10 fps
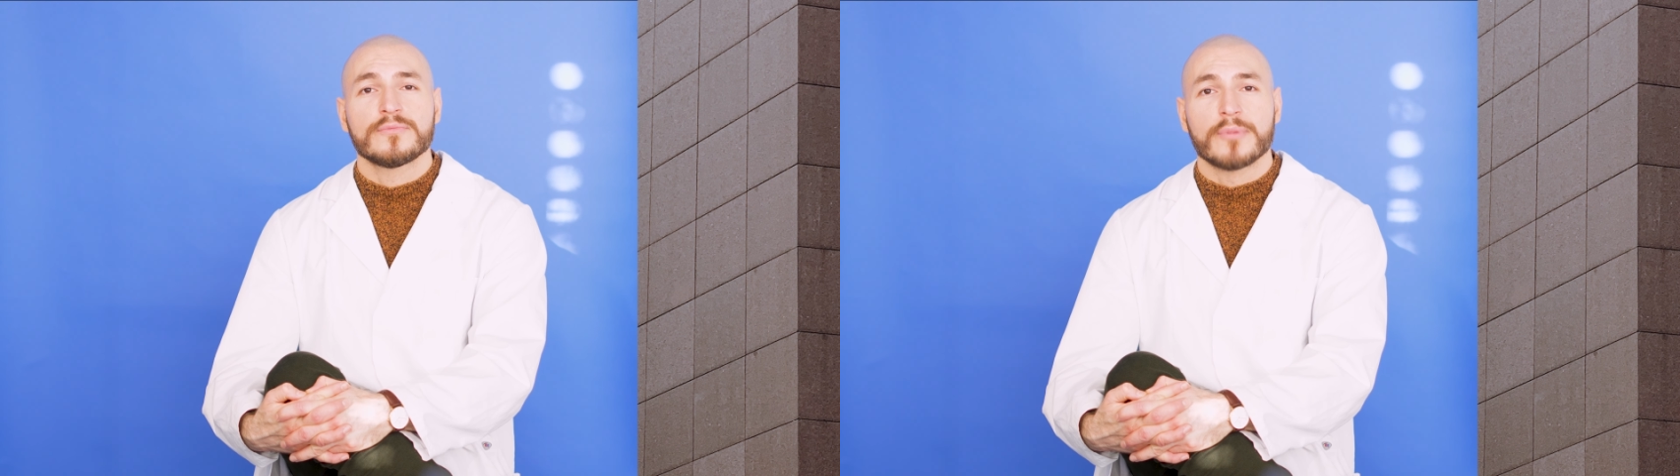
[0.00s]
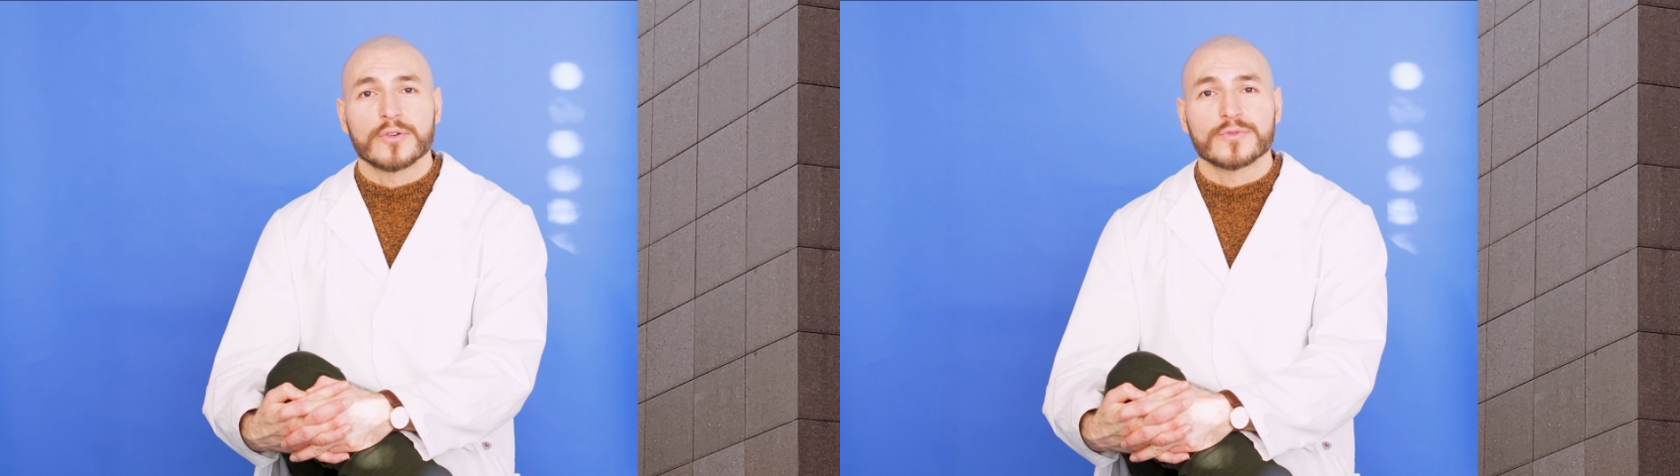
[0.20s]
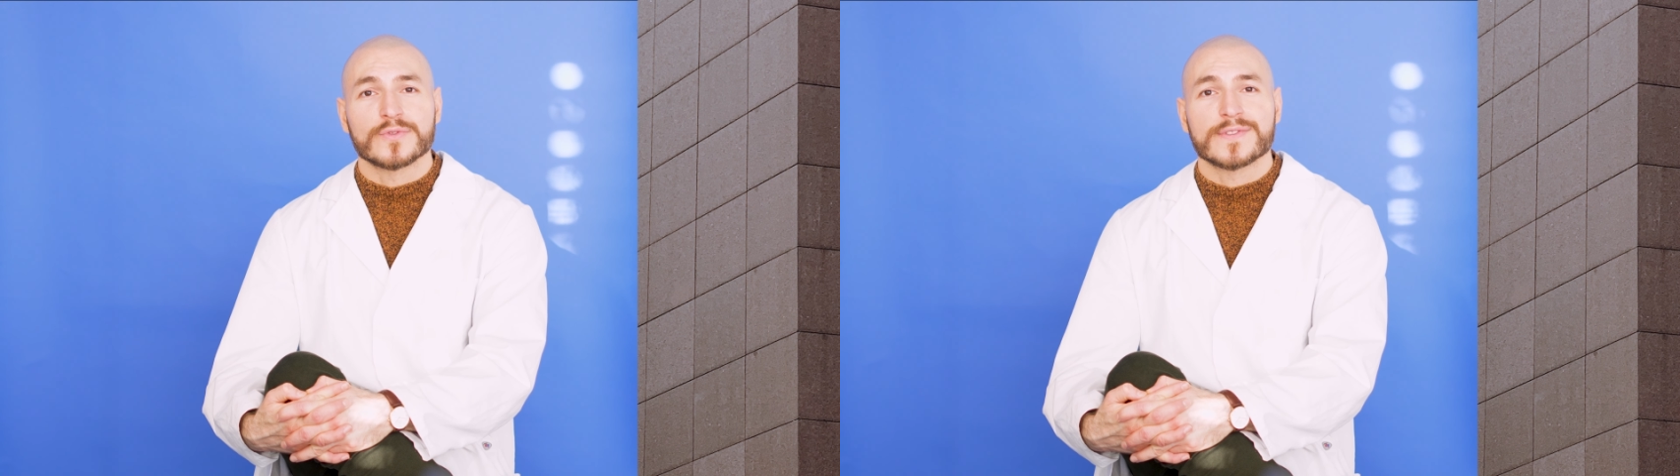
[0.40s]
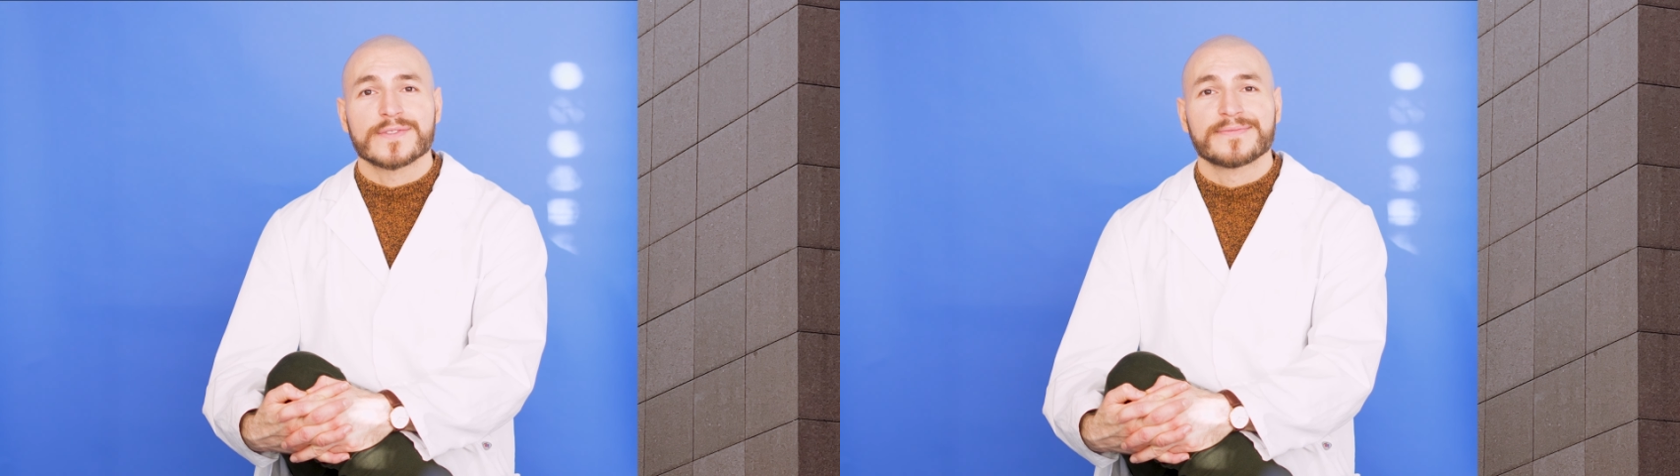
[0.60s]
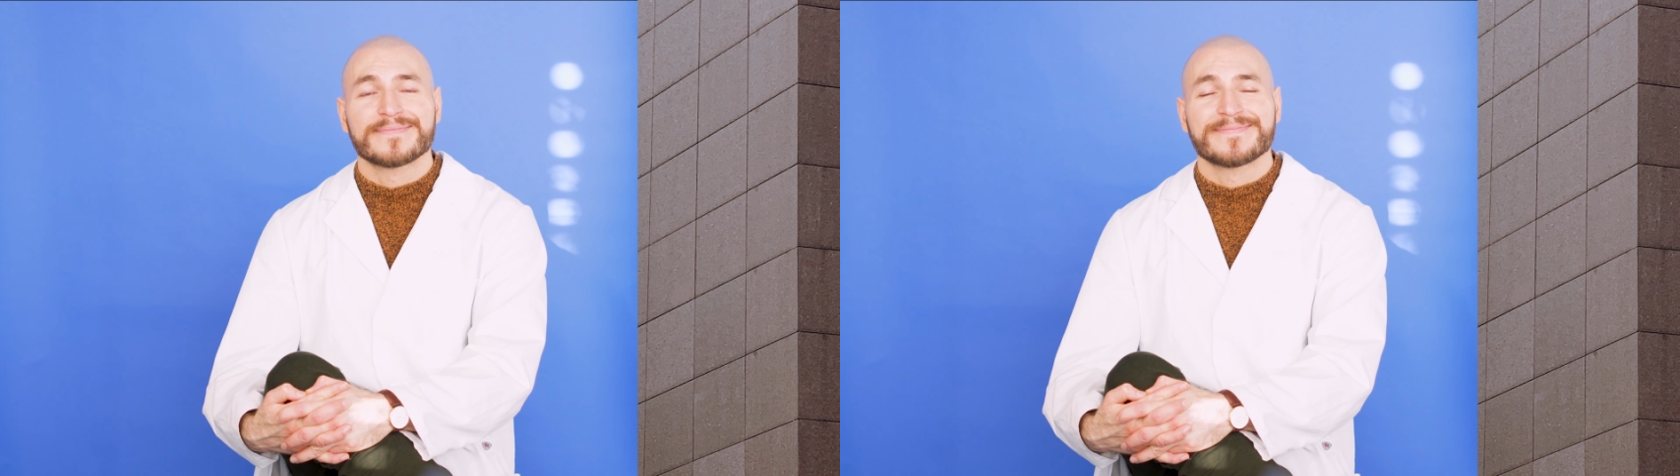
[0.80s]
bones.
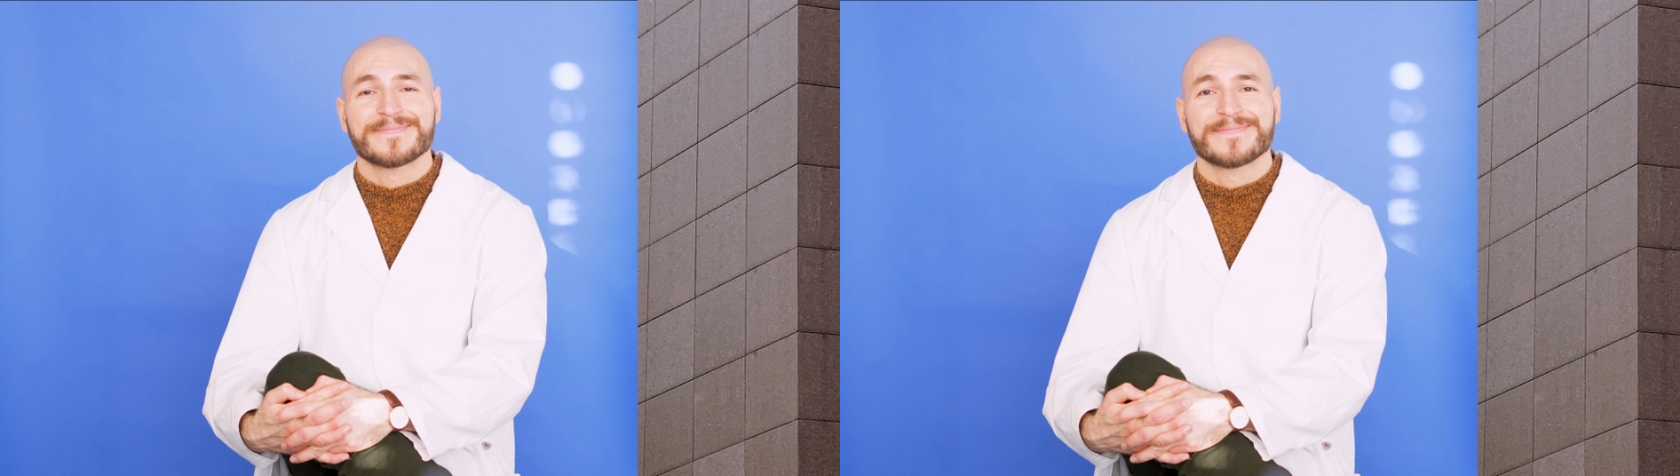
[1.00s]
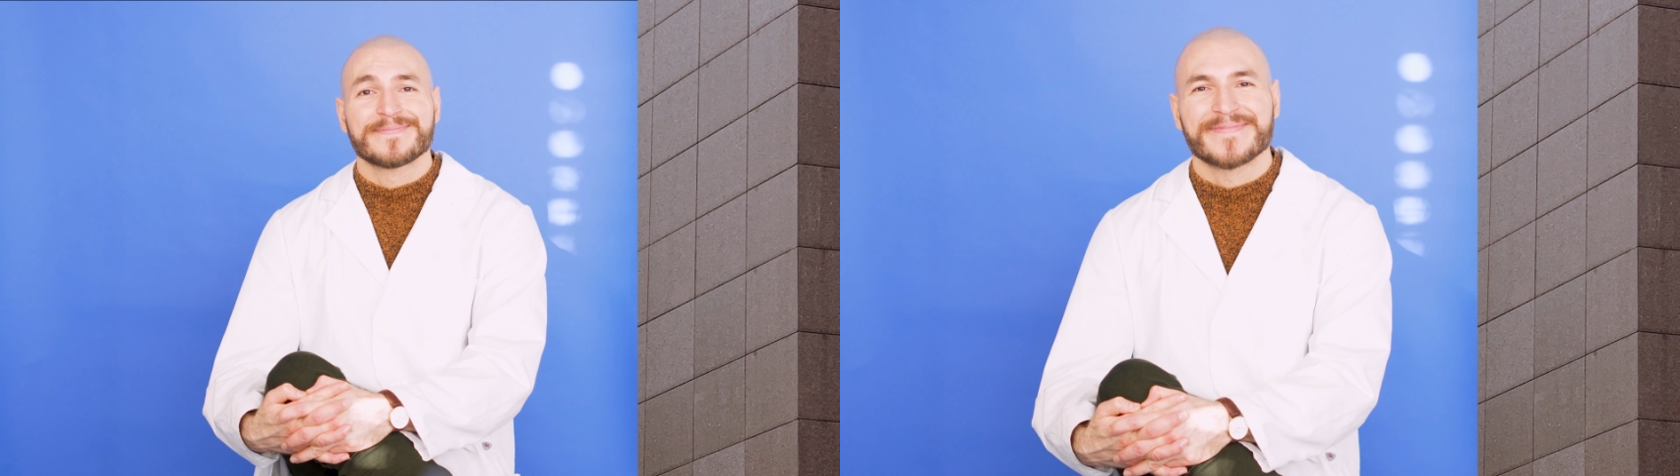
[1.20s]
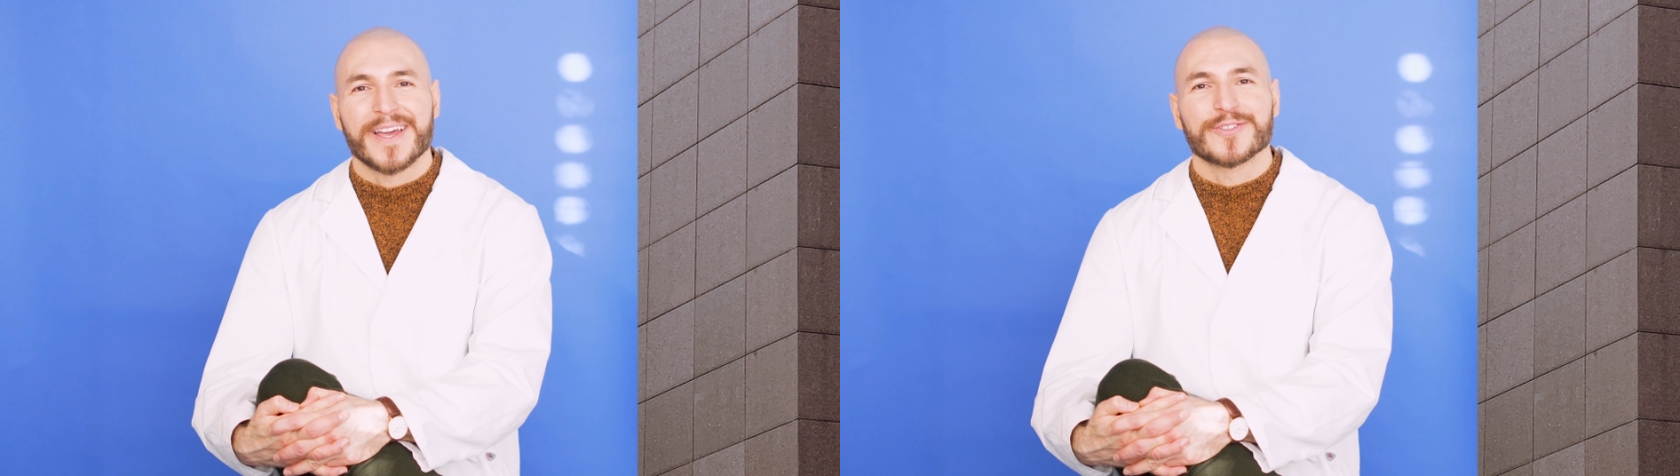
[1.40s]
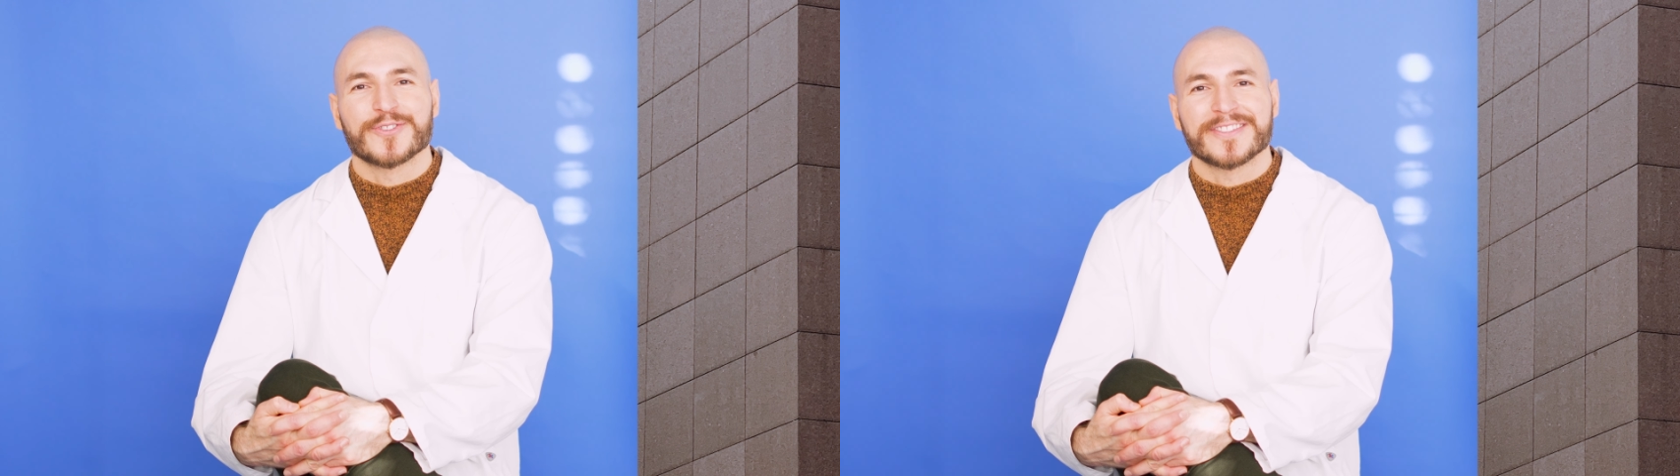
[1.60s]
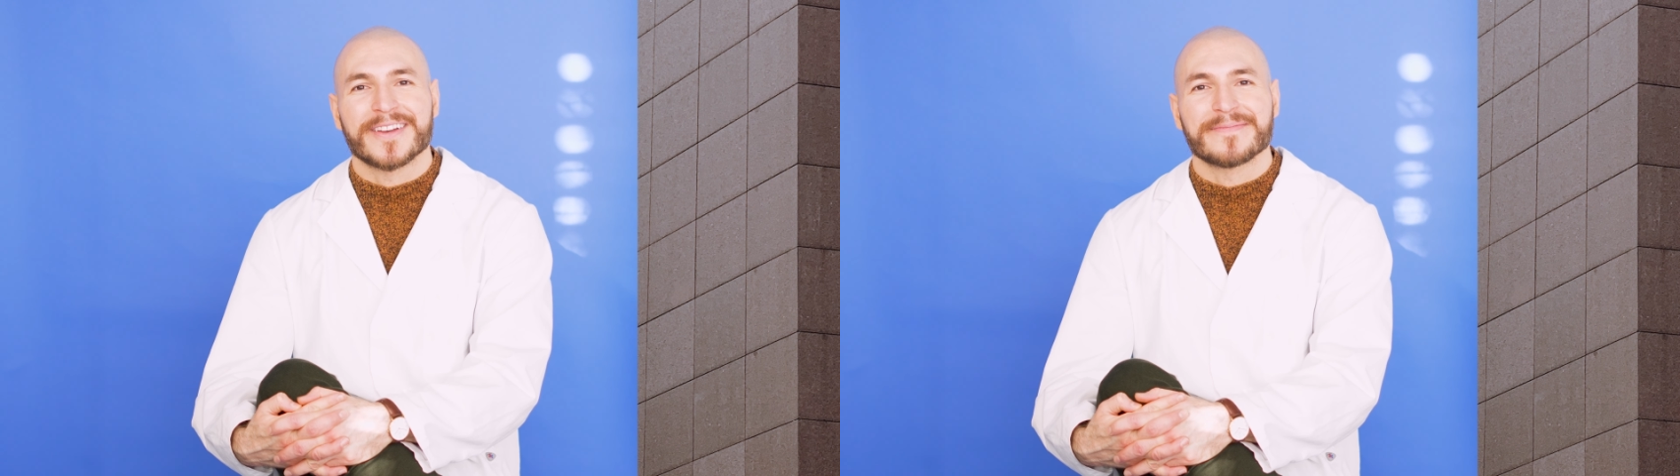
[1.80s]
Have a
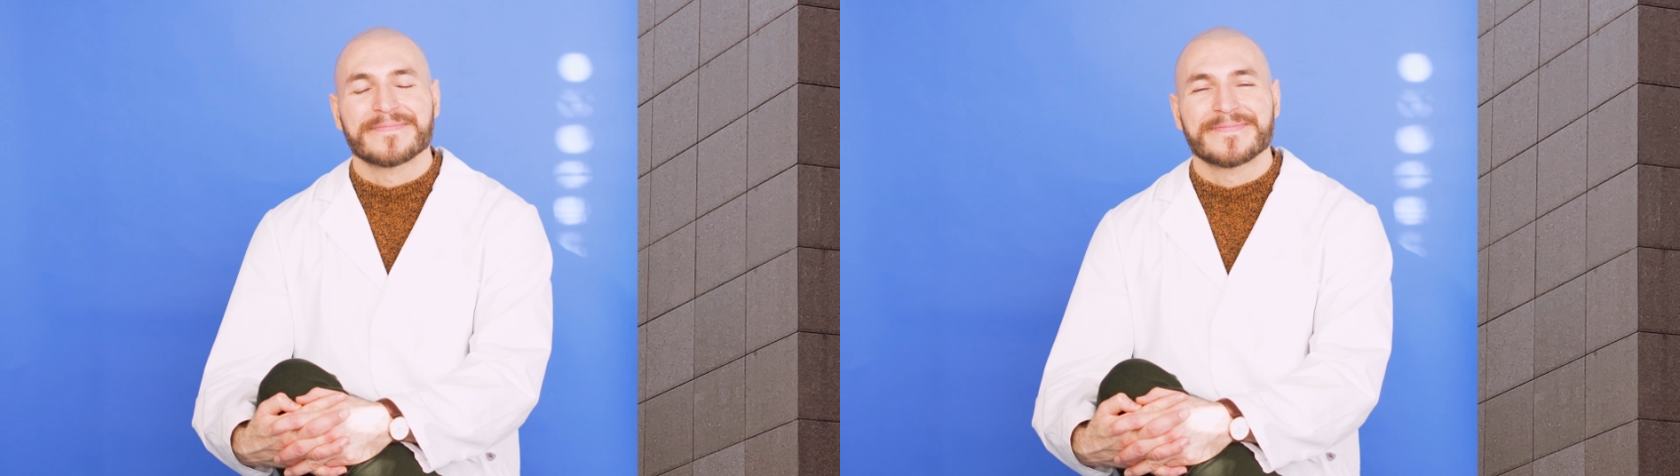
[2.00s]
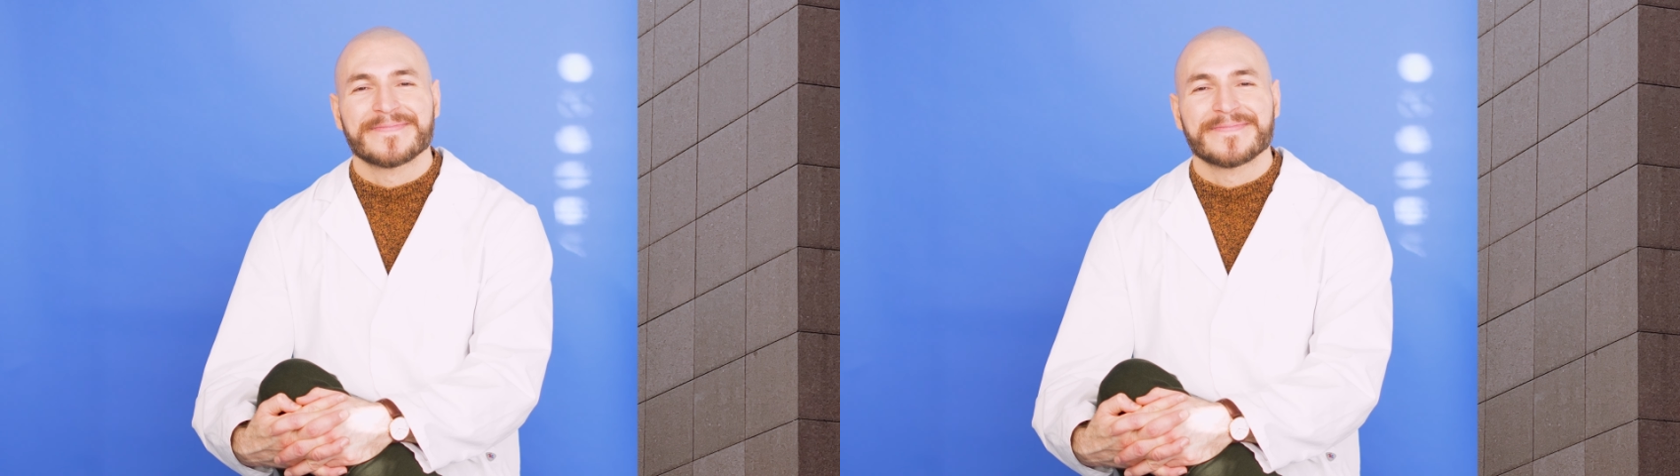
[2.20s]
good time.